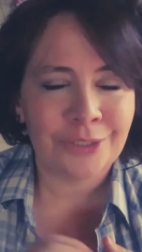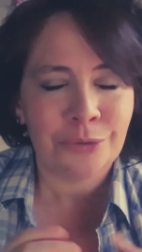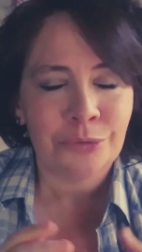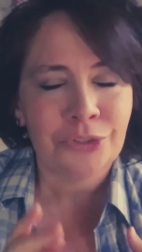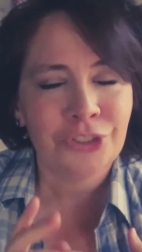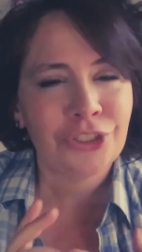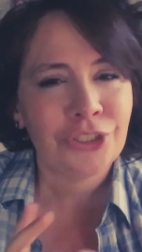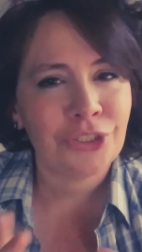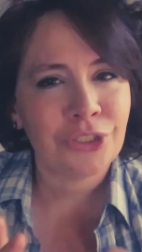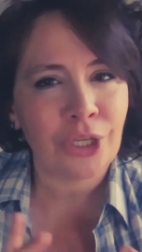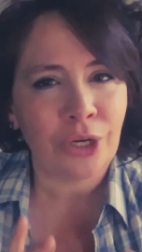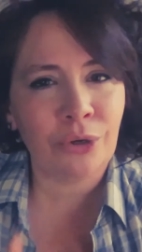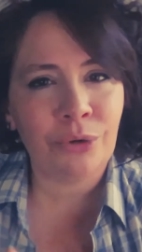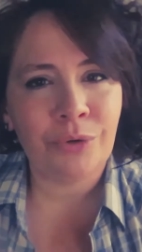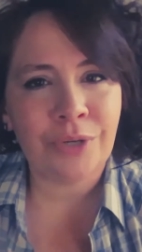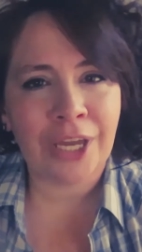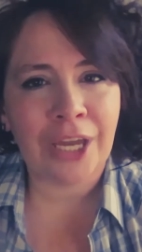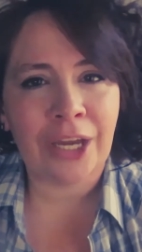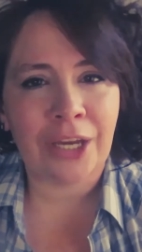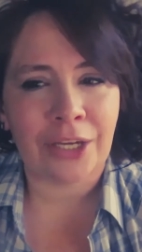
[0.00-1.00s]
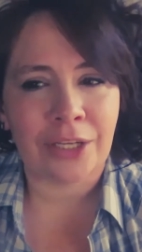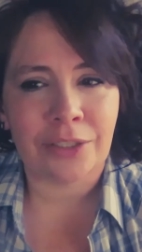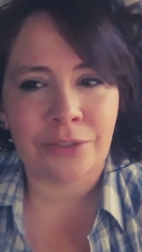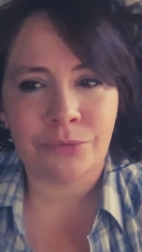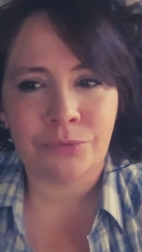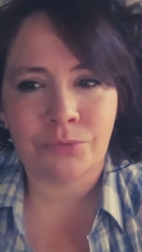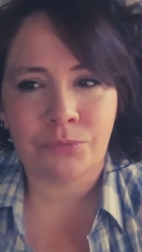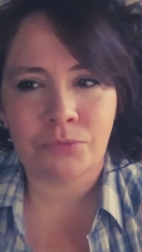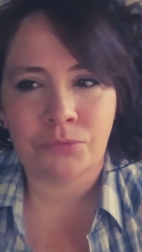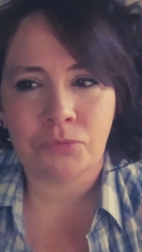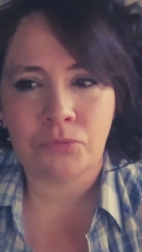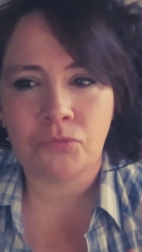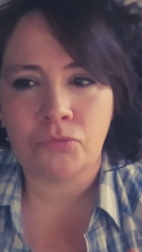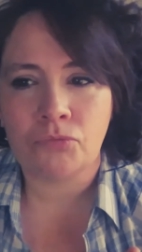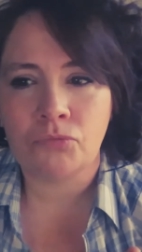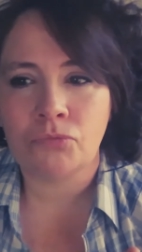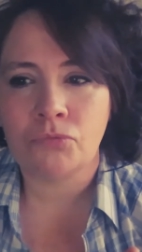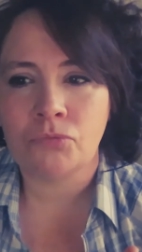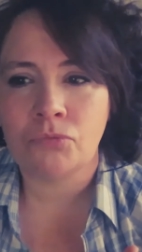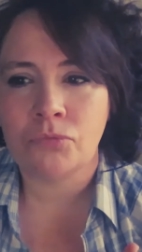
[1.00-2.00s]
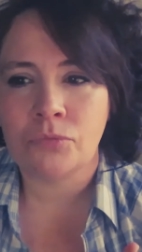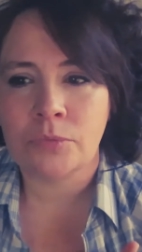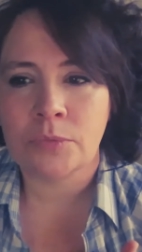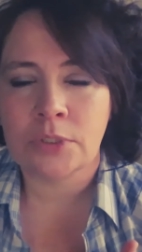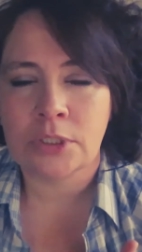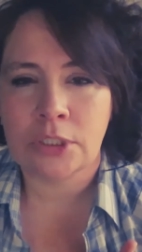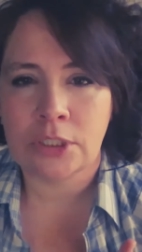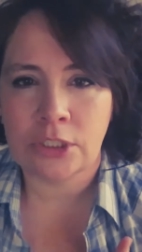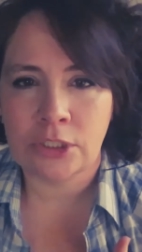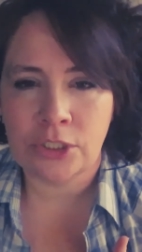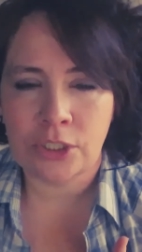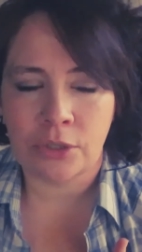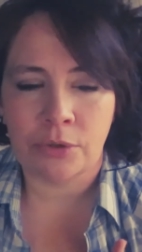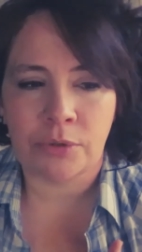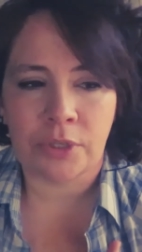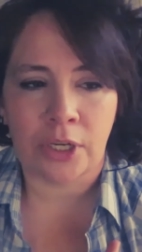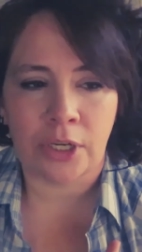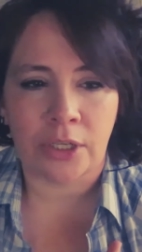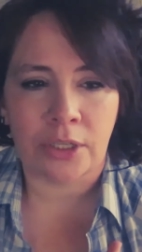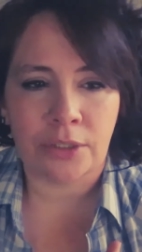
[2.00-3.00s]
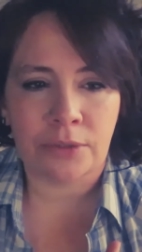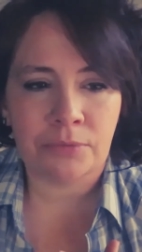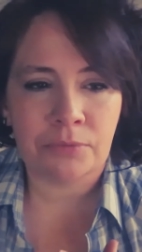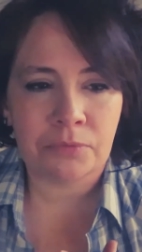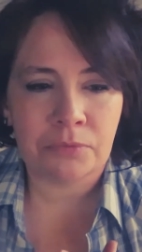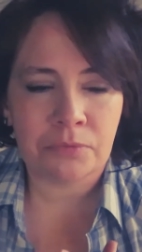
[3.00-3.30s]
Which is okay. It's okay.